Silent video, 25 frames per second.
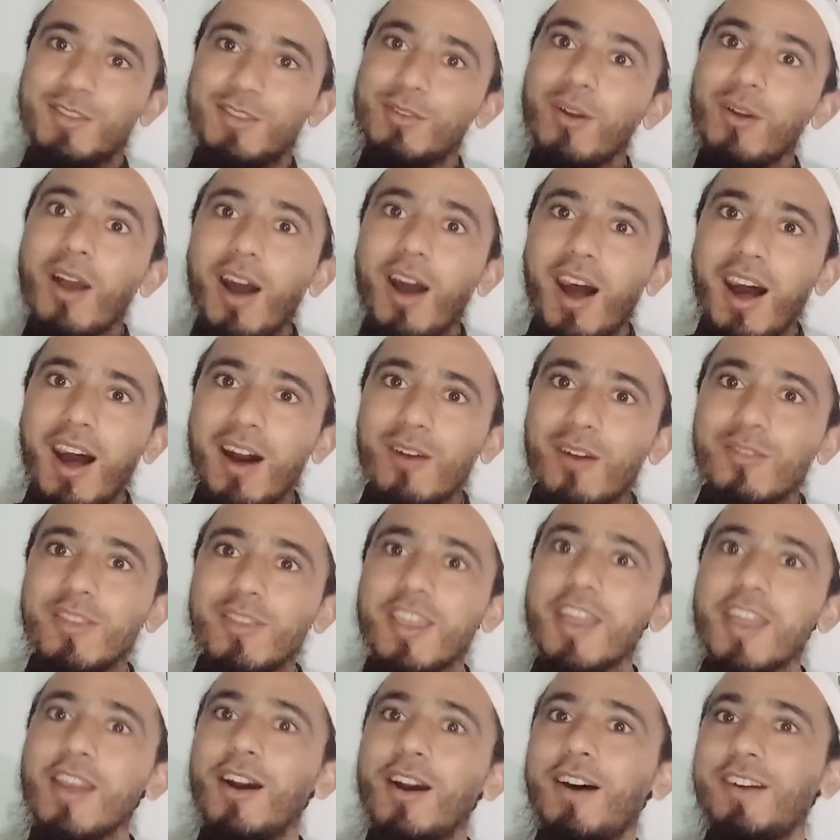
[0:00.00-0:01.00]
So, how
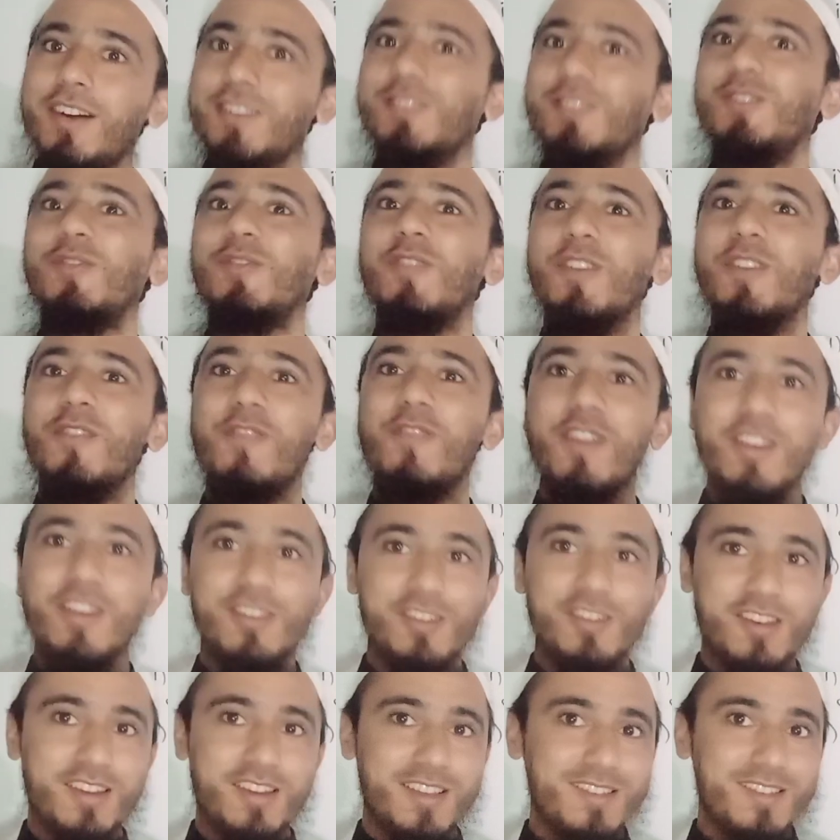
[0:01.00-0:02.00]
they are
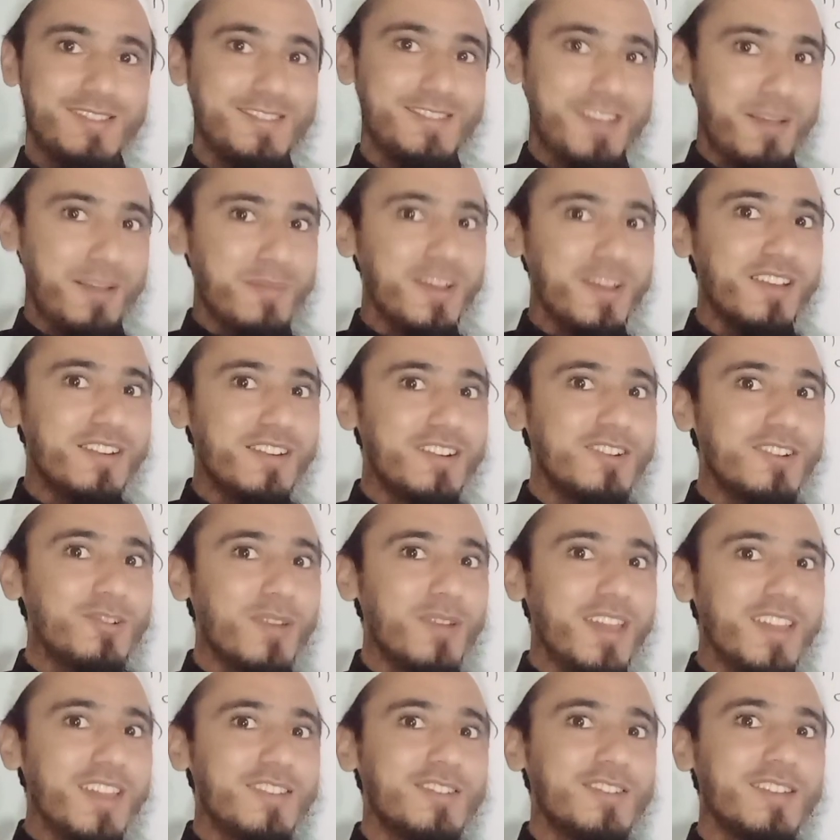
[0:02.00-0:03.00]
superficially similar
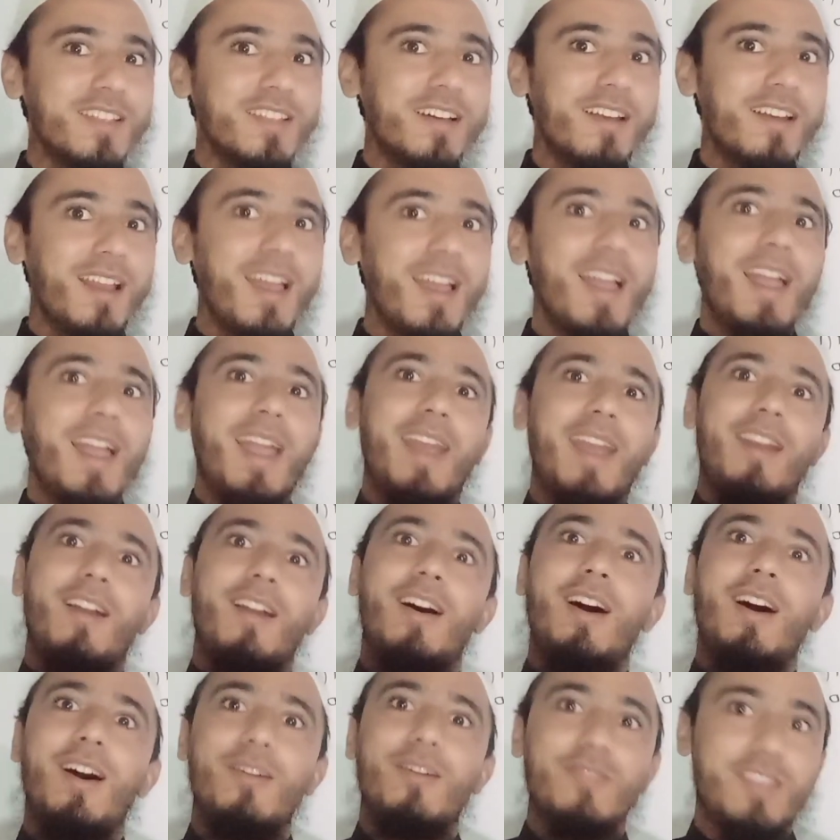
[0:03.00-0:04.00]
to each other and
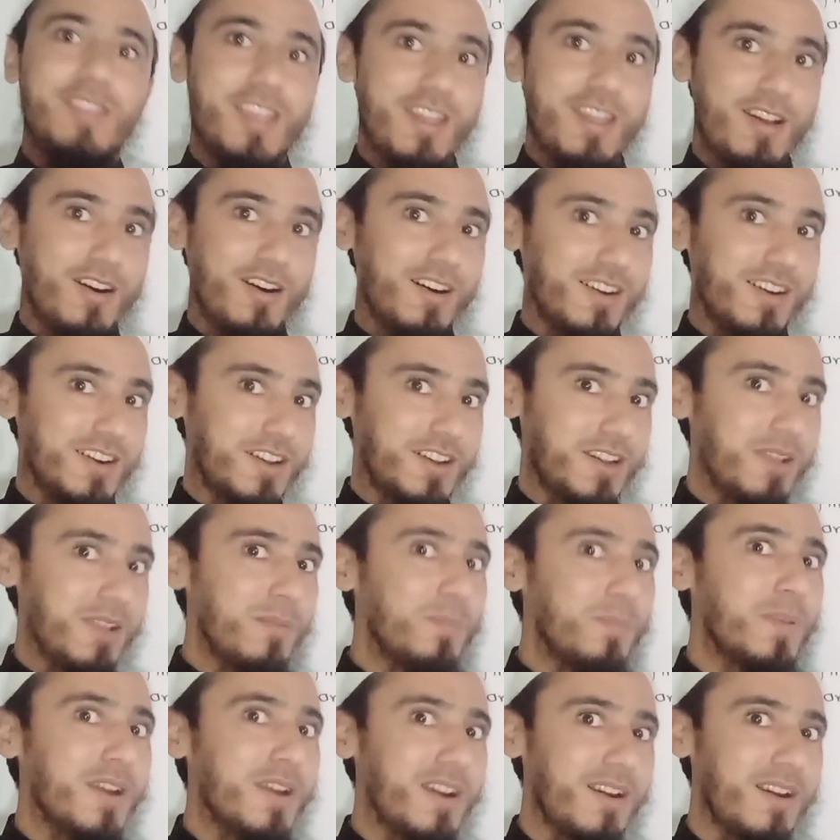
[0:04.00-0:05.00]
how they are
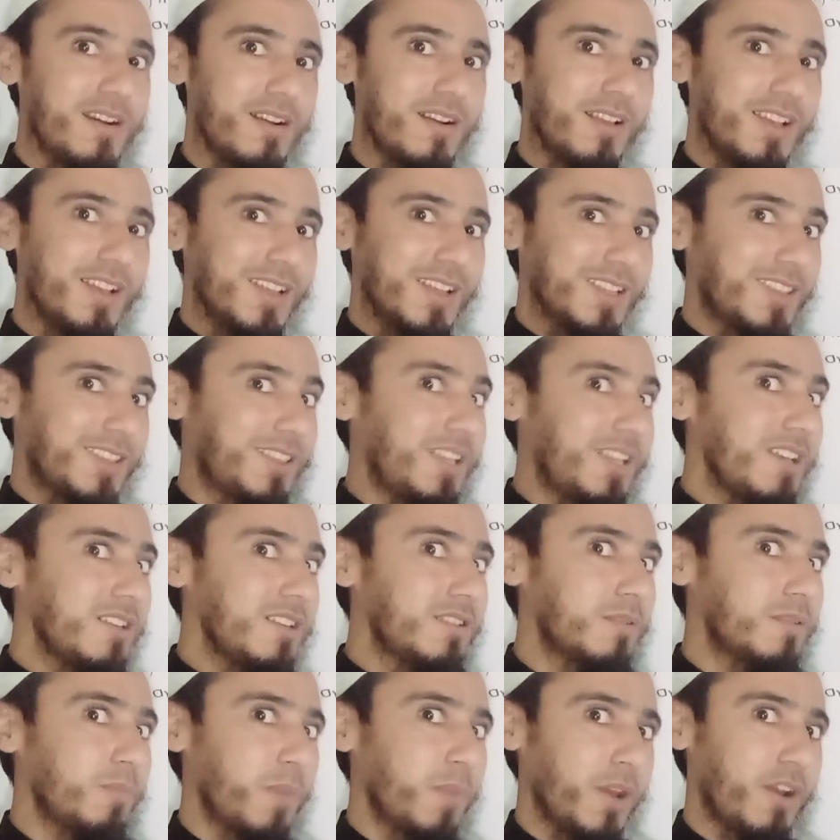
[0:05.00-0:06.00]
different,
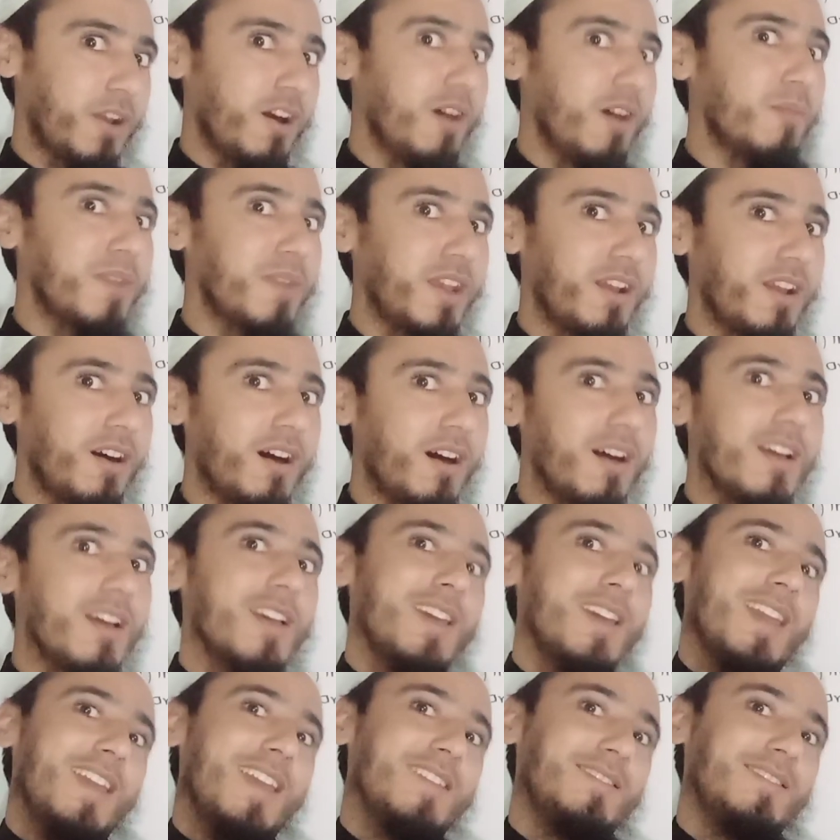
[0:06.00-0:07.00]
this
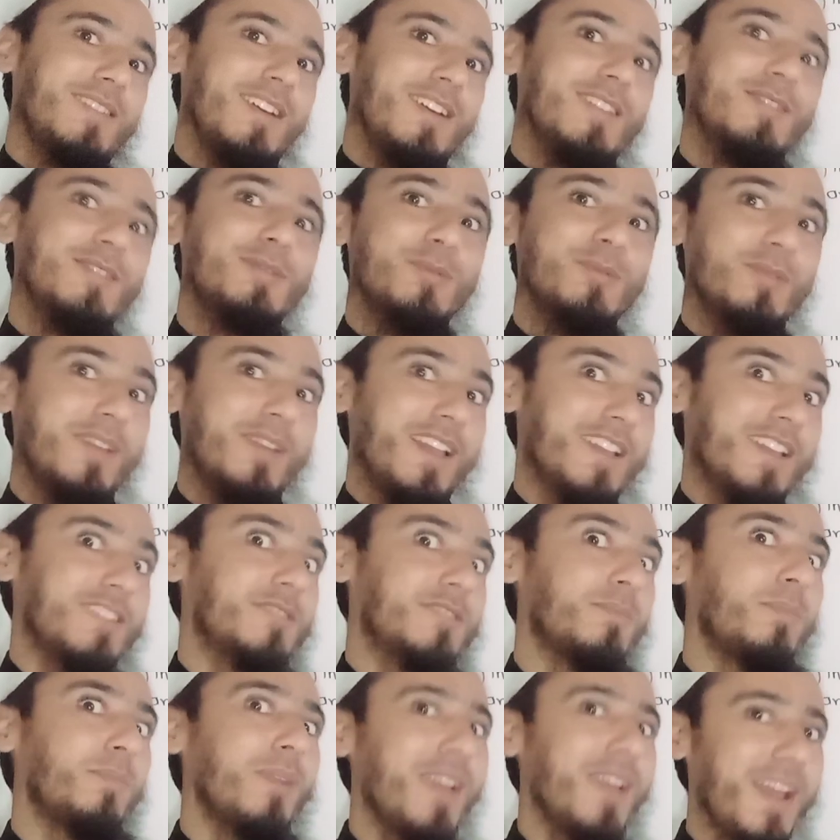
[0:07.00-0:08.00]
phenomena is also
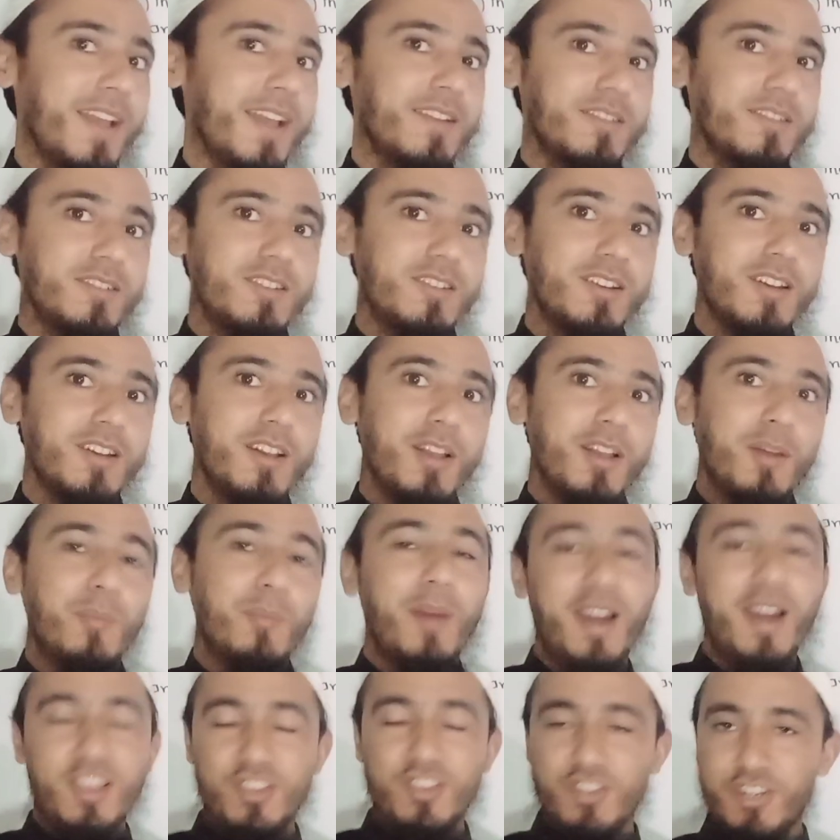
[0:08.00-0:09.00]
explained
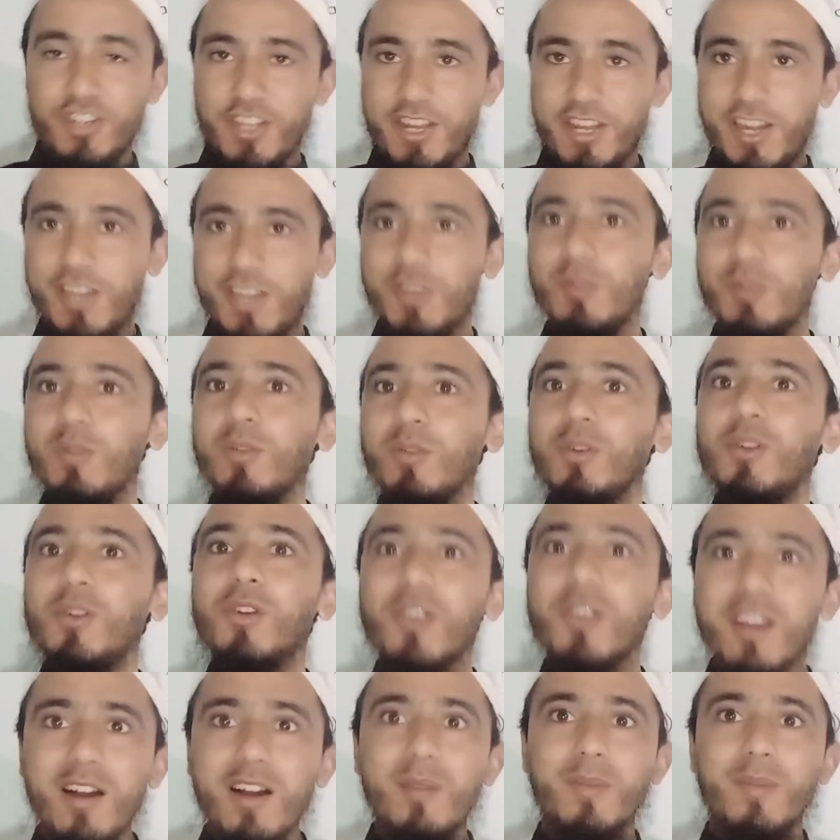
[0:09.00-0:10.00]
by generative
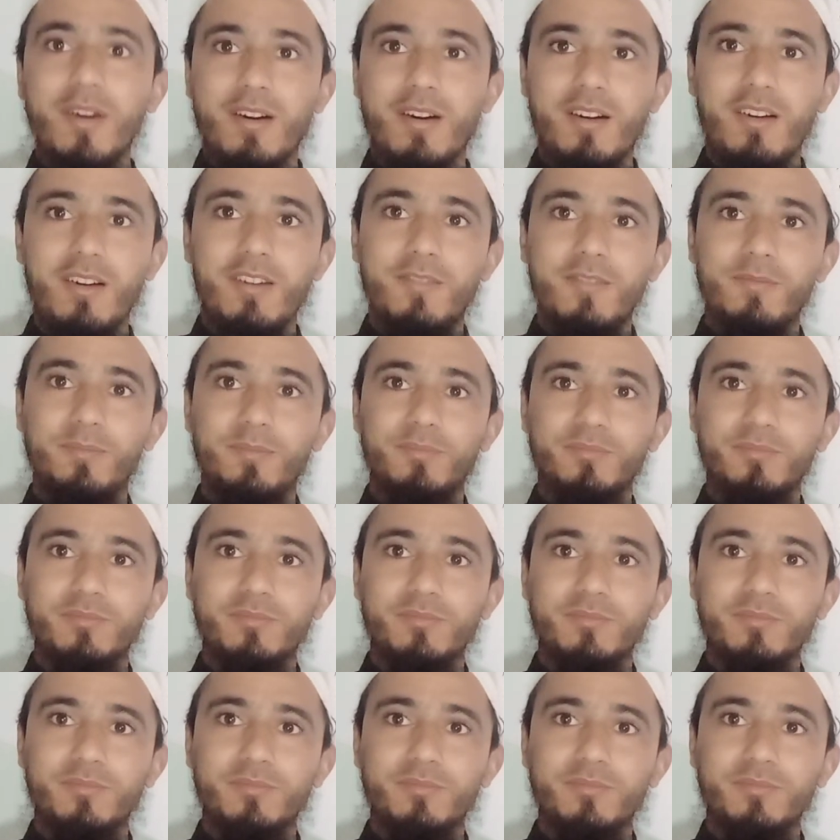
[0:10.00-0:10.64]
grammar.